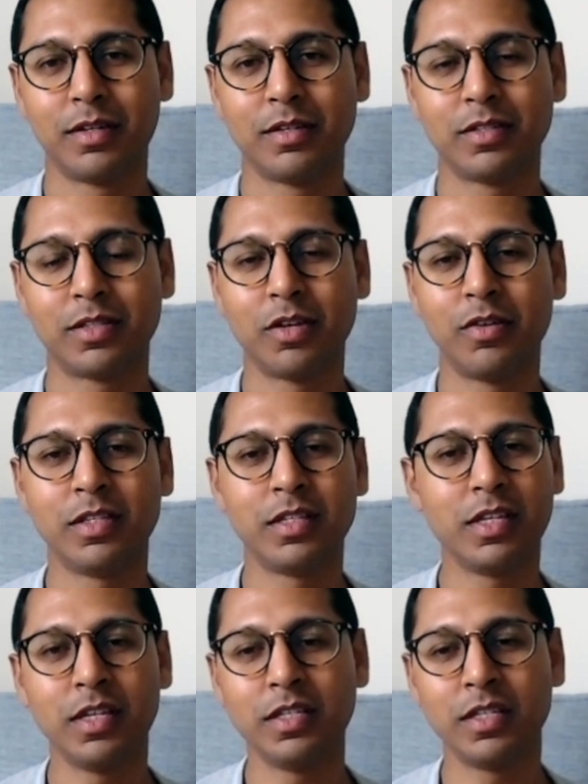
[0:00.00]
So it's
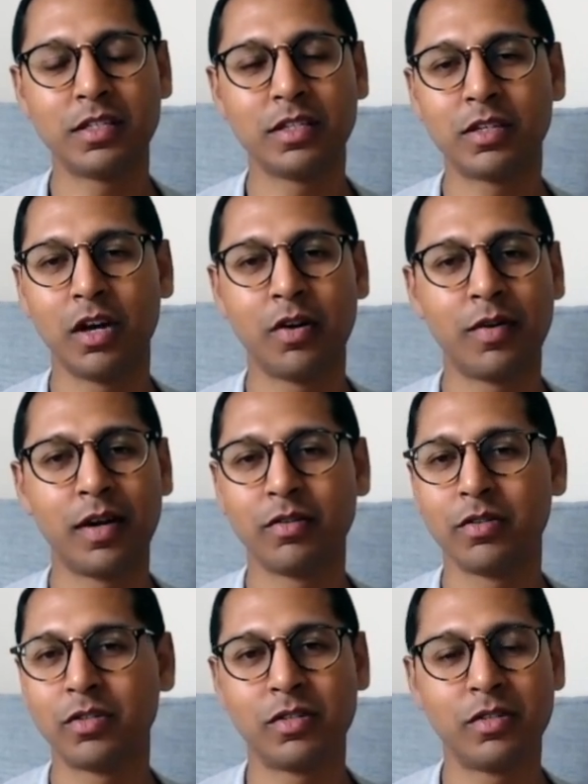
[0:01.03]
easy to go around
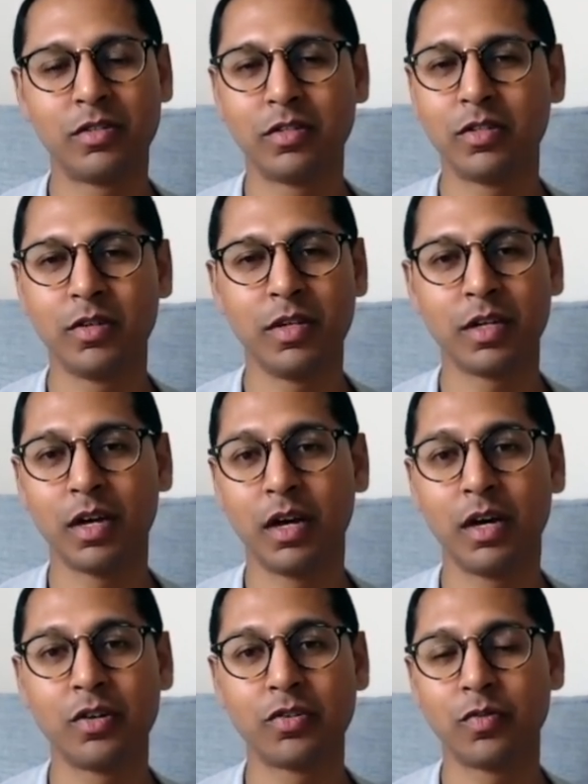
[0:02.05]
doing
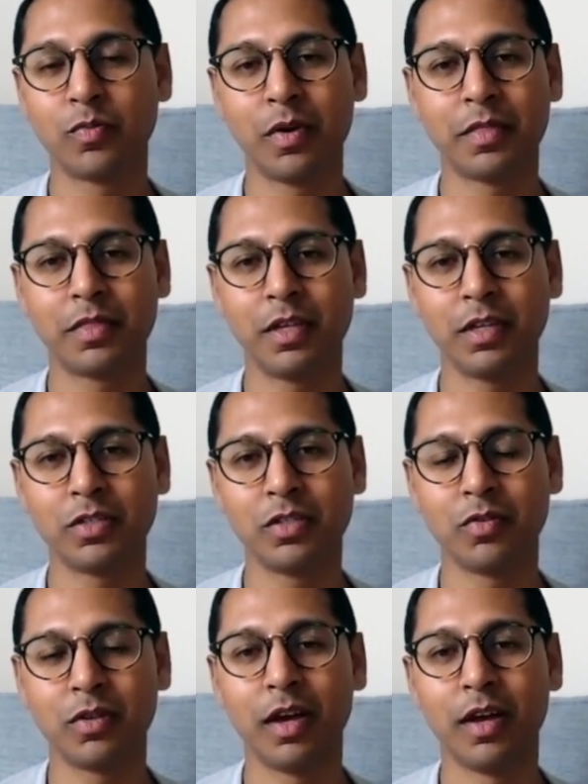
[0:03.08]
101 things in
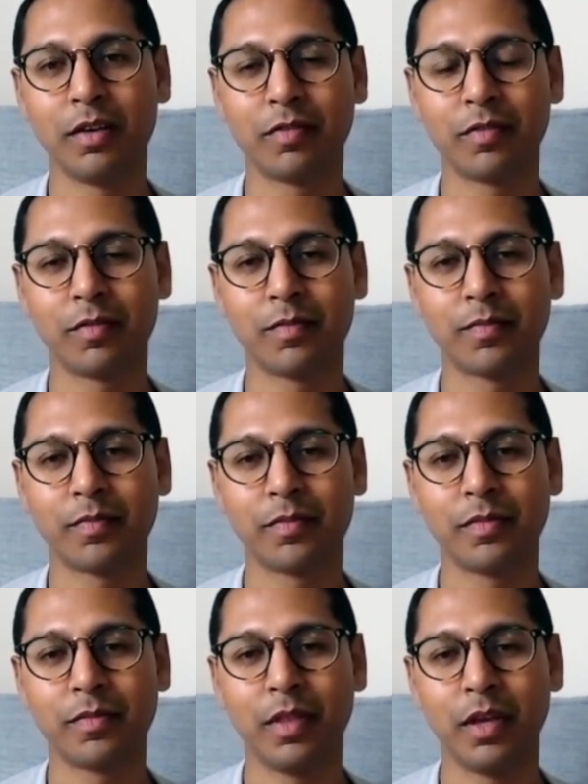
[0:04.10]
your life
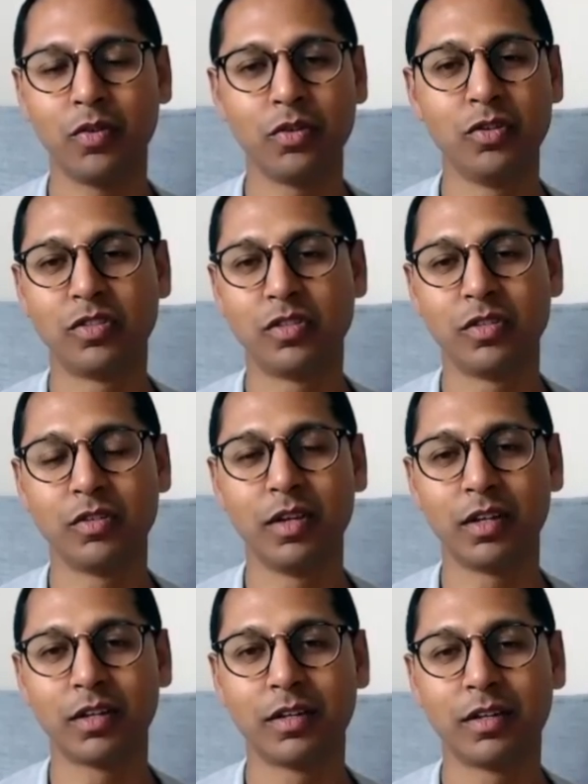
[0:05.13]
that you're used to doing
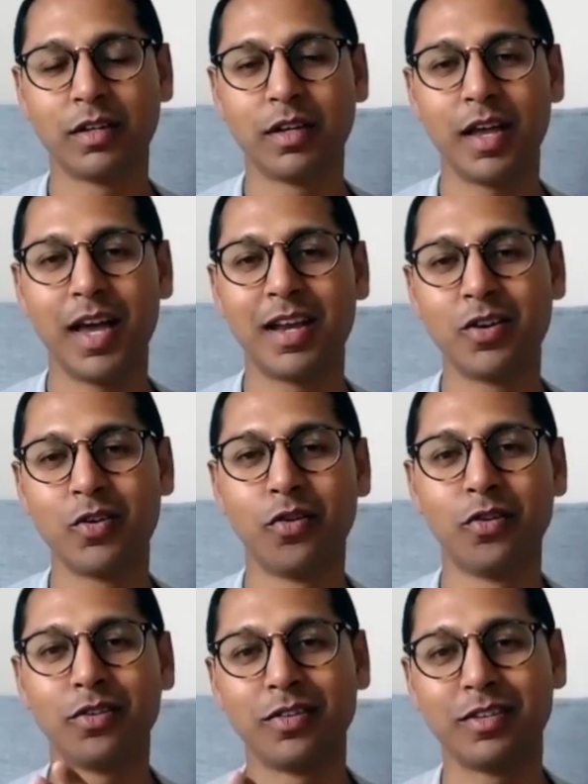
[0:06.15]
and
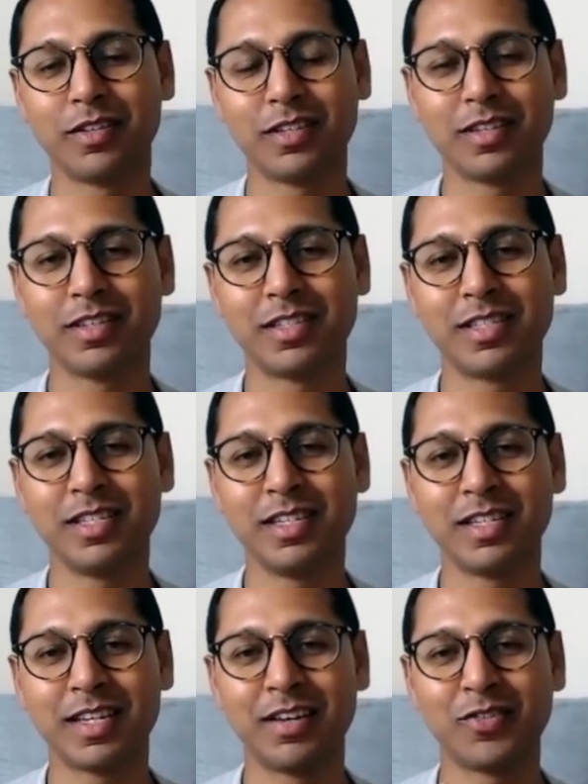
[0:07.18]
not sitting
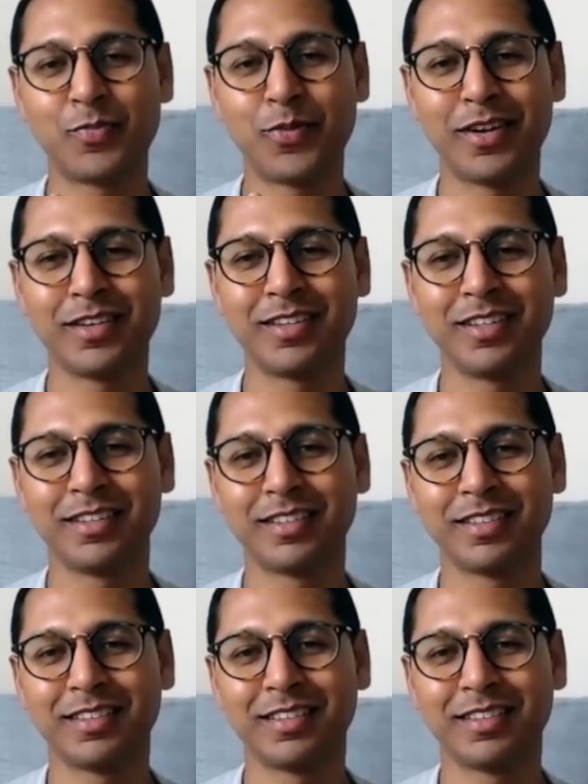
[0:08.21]
down to practice.